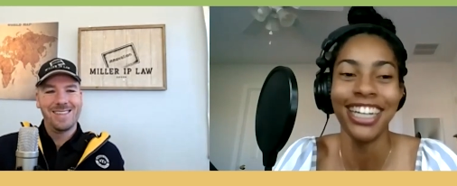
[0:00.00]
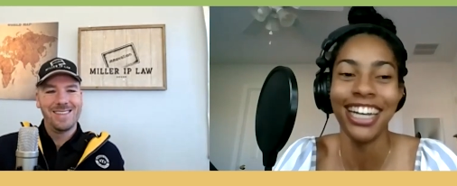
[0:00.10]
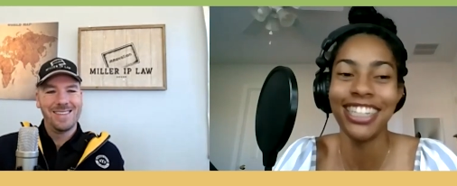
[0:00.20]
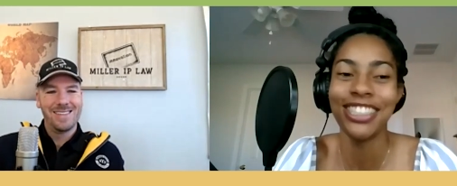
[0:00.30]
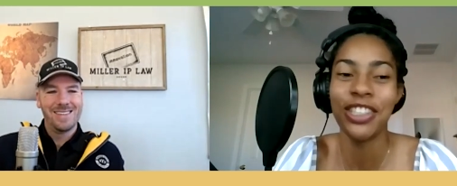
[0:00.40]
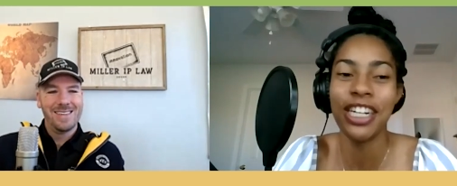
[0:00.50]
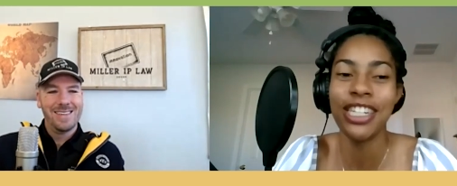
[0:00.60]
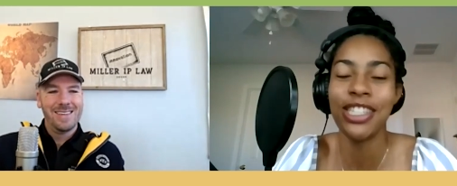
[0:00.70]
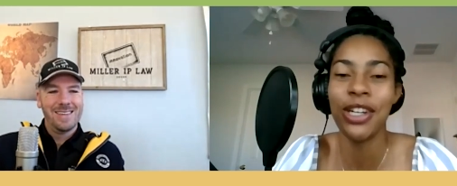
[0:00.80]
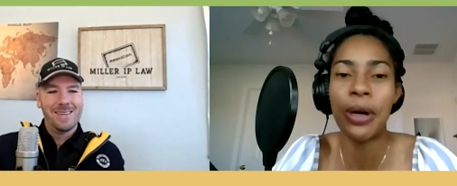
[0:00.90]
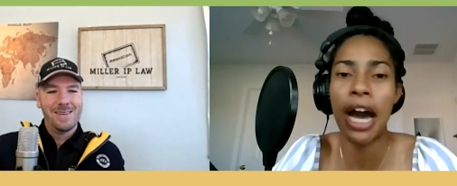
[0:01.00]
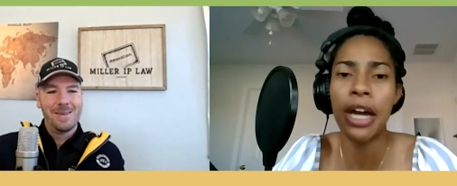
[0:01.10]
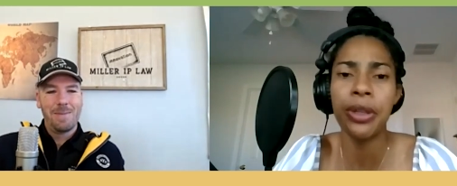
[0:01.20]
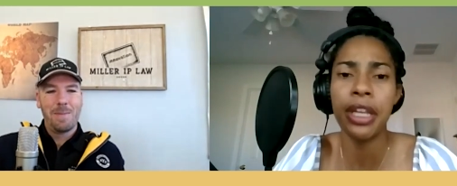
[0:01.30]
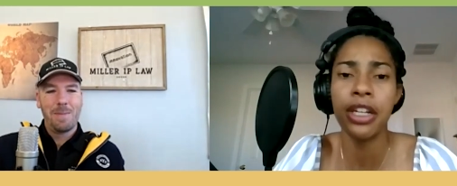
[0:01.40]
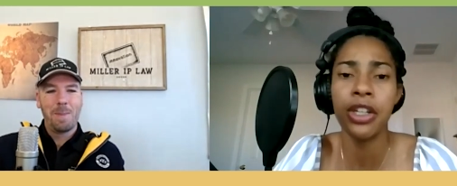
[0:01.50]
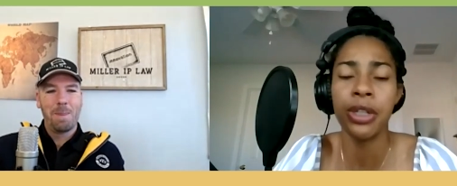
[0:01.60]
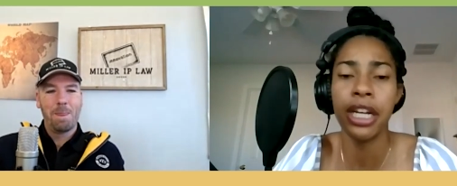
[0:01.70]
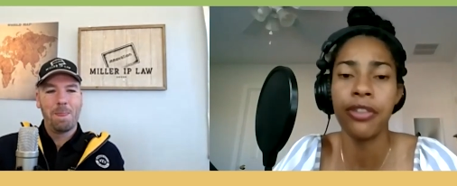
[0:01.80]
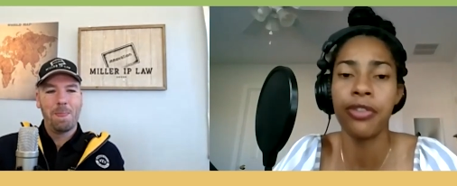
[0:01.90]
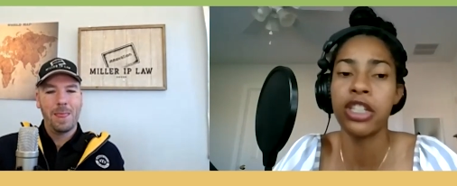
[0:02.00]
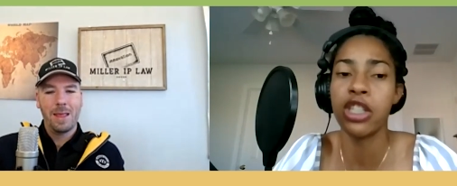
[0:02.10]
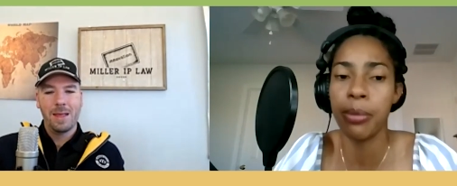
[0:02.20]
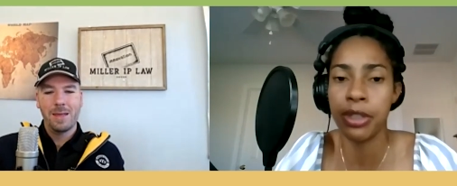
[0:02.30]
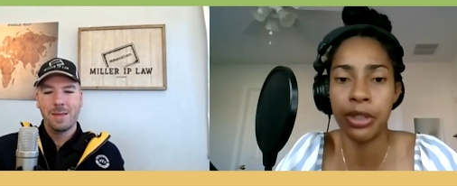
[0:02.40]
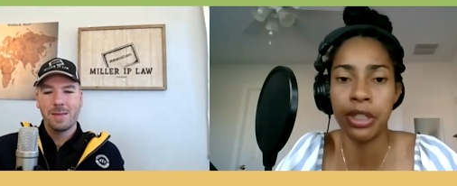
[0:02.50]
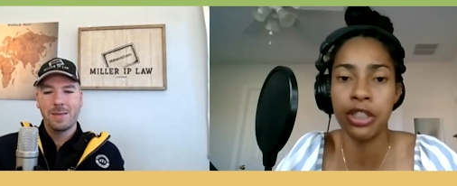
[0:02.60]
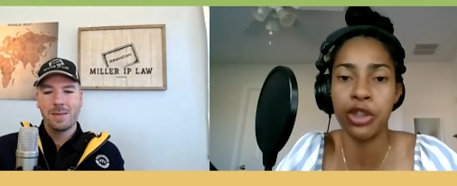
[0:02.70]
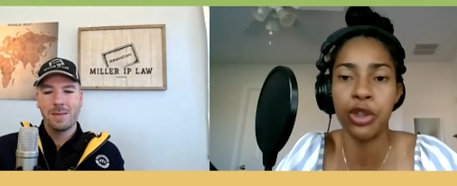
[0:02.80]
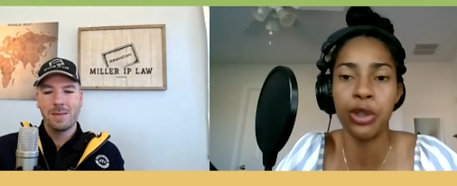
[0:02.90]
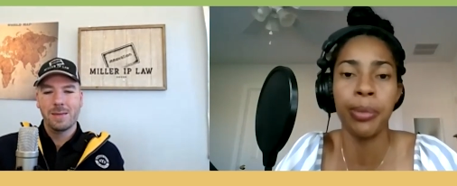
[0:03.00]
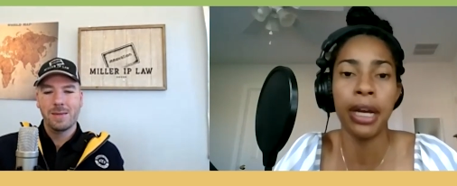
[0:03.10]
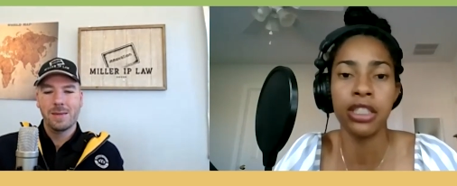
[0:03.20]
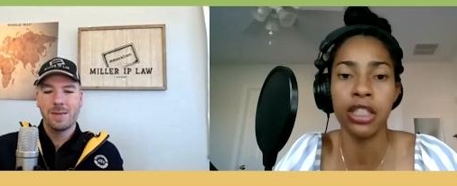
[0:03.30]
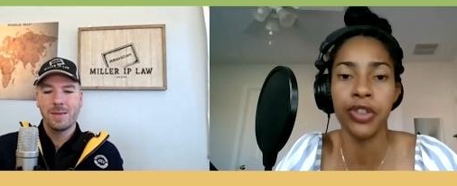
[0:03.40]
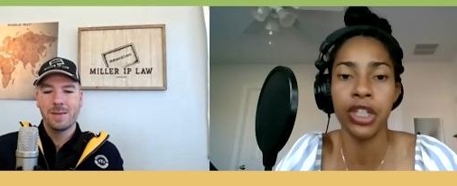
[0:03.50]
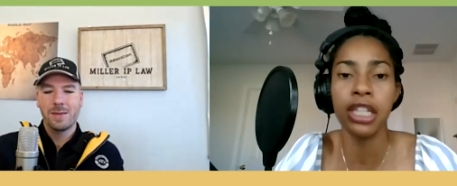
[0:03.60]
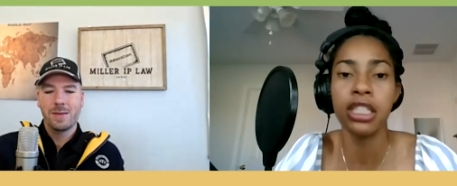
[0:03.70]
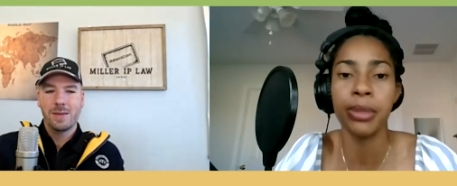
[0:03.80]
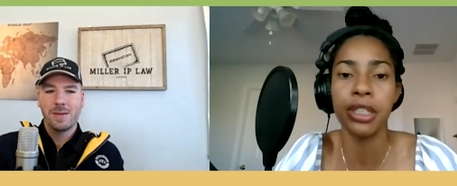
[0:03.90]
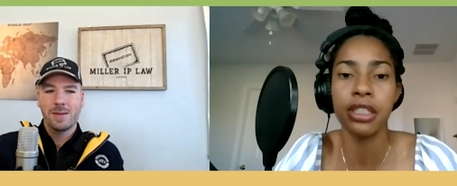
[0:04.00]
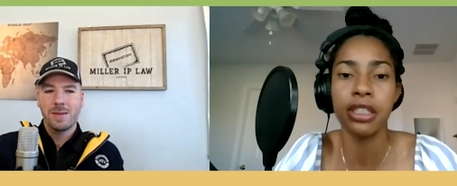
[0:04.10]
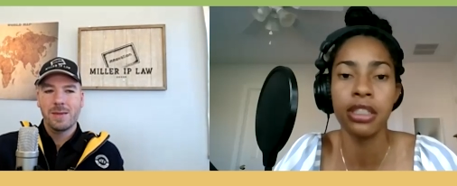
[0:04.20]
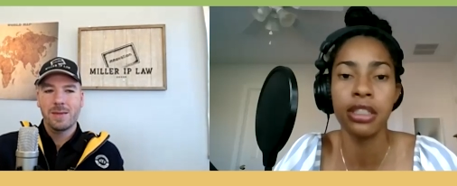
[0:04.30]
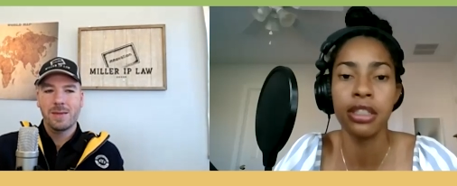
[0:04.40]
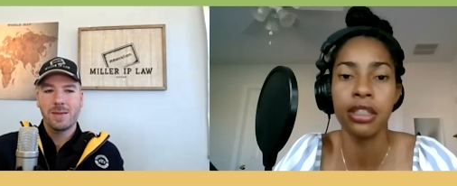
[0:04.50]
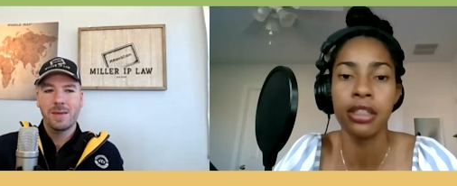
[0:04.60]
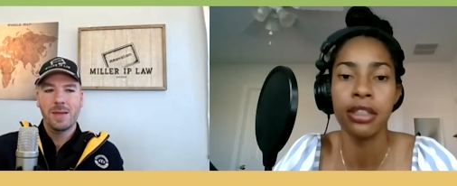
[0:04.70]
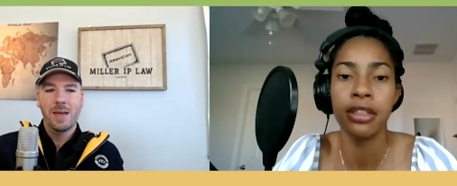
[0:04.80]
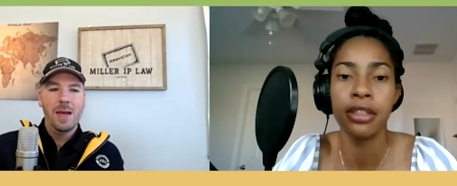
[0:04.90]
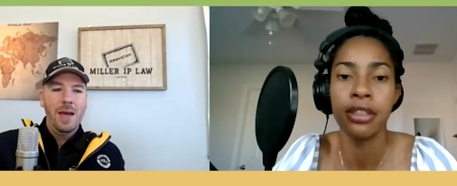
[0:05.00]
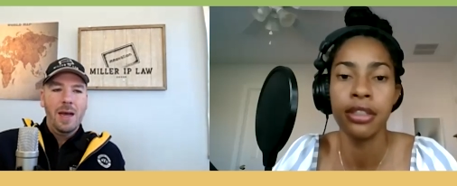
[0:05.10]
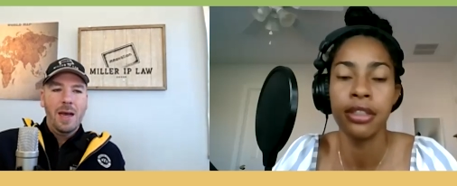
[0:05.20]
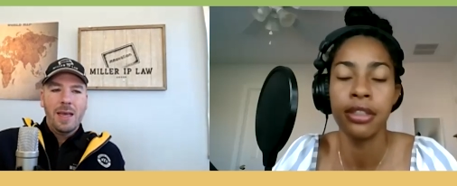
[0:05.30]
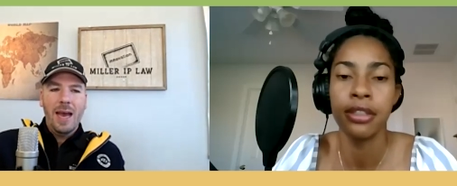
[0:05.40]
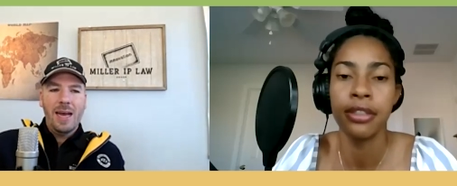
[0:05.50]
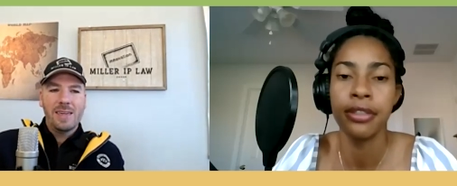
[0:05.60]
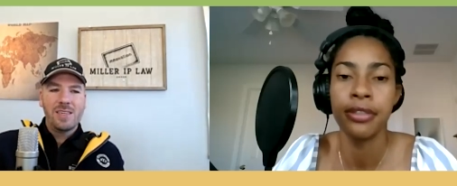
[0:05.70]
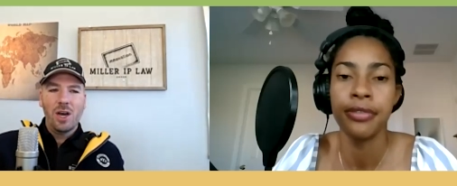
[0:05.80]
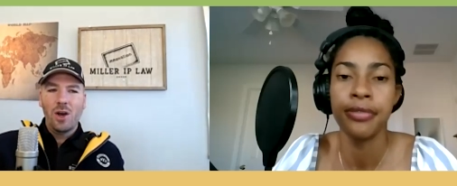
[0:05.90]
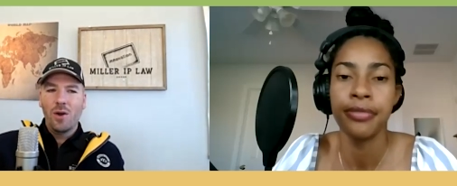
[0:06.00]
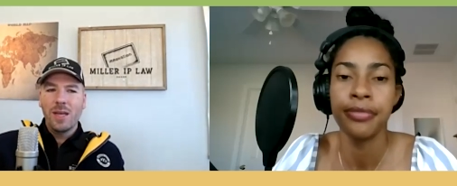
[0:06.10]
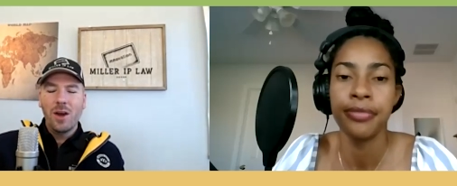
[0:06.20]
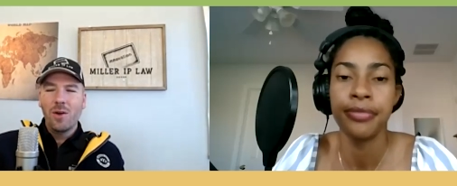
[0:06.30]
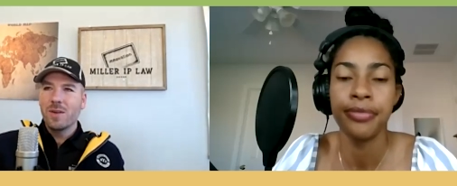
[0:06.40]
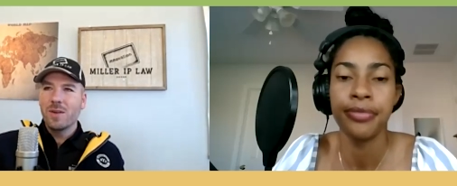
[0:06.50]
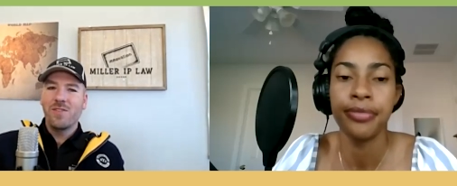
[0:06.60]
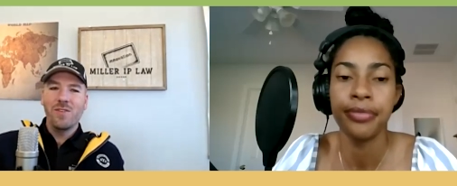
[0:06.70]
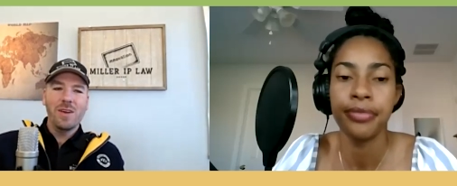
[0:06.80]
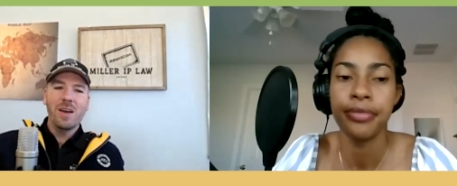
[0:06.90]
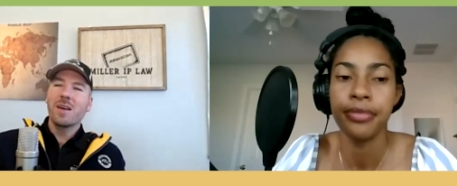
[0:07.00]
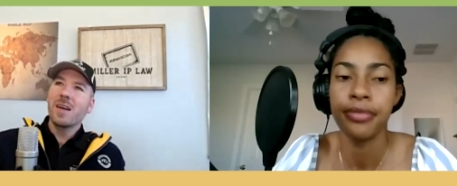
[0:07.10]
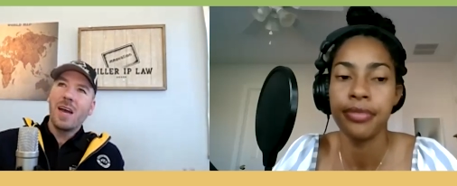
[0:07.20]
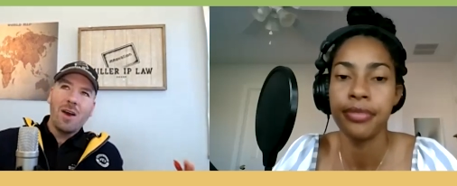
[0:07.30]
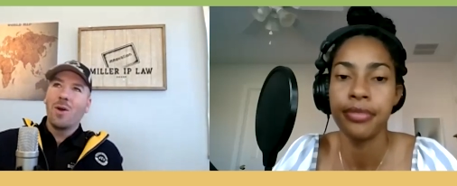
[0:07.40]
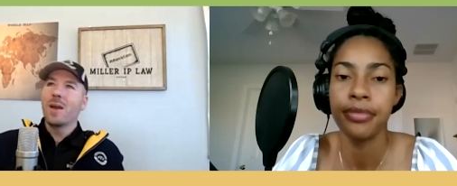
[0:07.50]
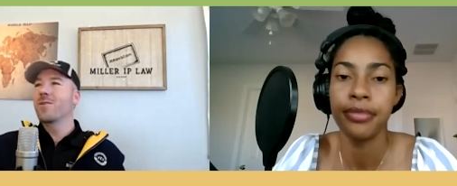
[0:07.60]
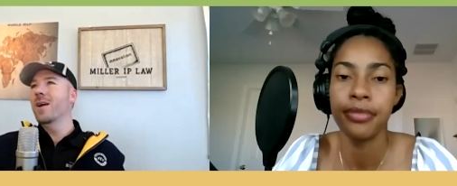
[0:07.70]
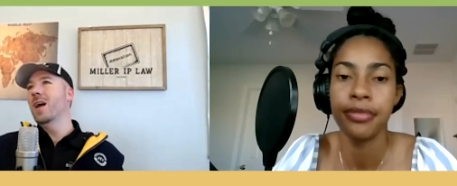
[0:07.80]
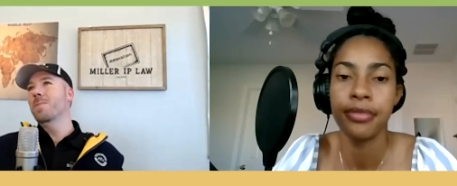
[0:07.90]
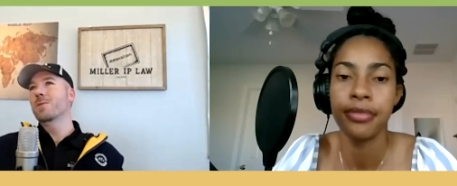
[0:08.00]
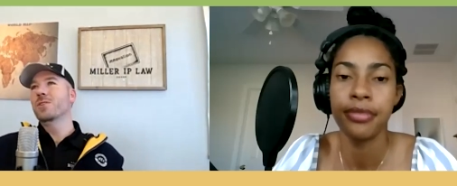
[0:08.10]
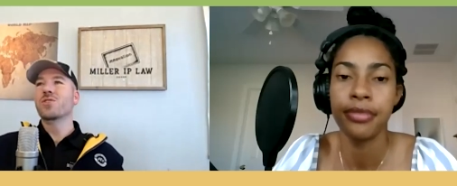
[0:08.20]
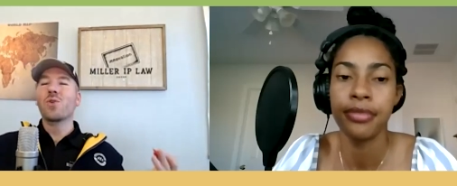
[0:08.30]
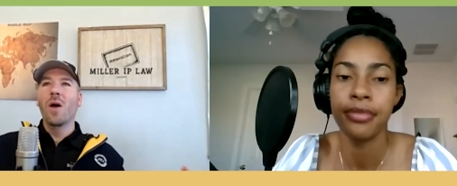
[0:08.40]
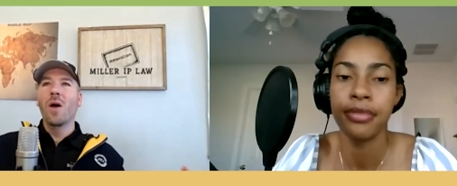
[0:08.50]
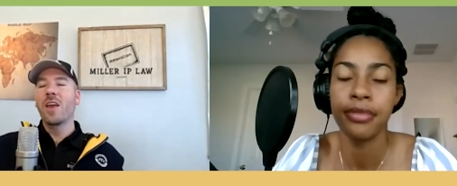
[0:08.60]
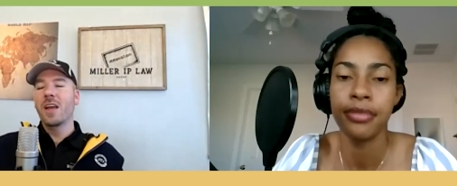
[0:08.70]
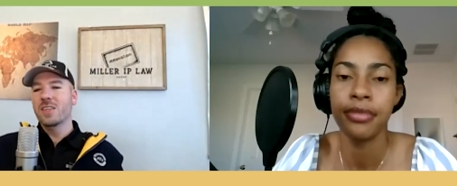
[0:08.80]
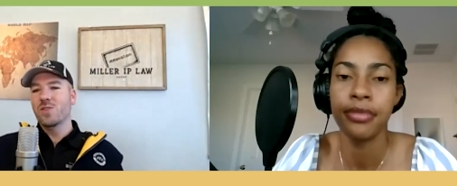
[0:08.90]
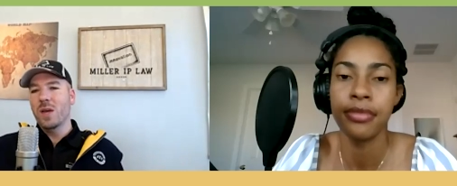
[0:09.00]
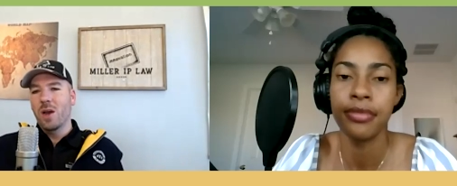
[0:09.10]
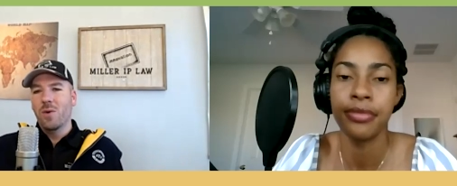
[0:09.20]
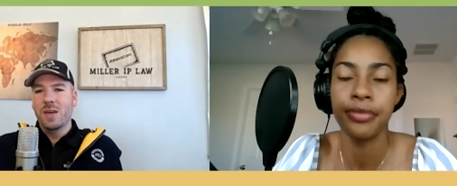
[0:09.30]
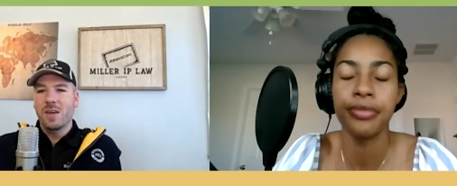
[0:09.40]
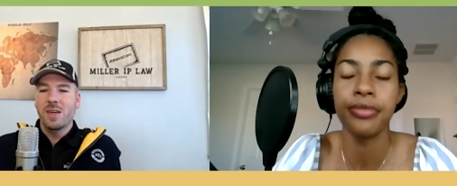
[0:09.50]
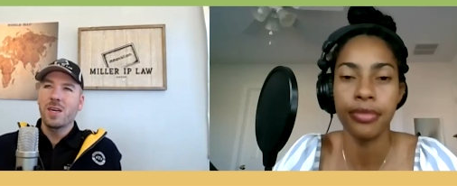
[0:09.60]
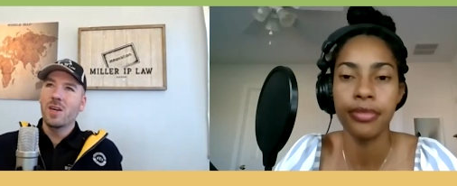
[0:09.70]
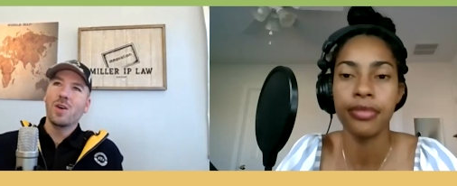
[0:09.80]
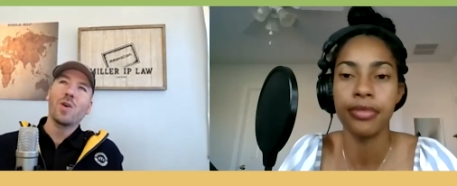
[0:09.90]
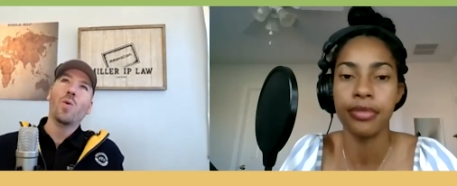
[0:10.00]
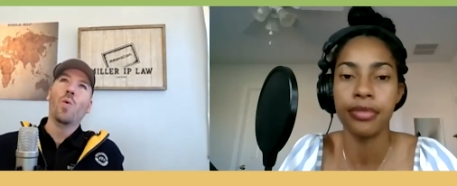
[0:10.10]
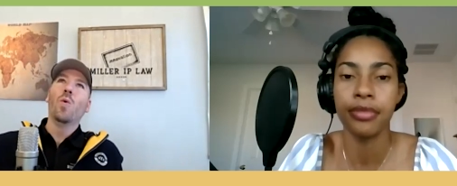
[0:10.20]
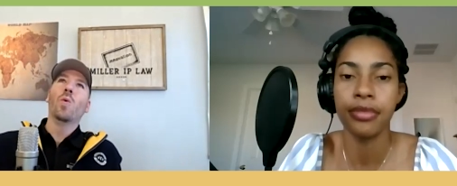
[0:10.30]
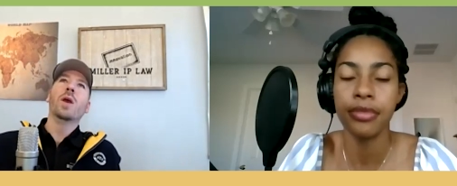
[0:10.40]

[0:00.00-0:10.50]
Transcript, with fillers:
Speaker 1: That's great. So, how do you then create fresh opportunities to best serve your customers?
Speaker 2: Yeah. So, you know, it's how do I create opportunities? Well, one thing is we always, we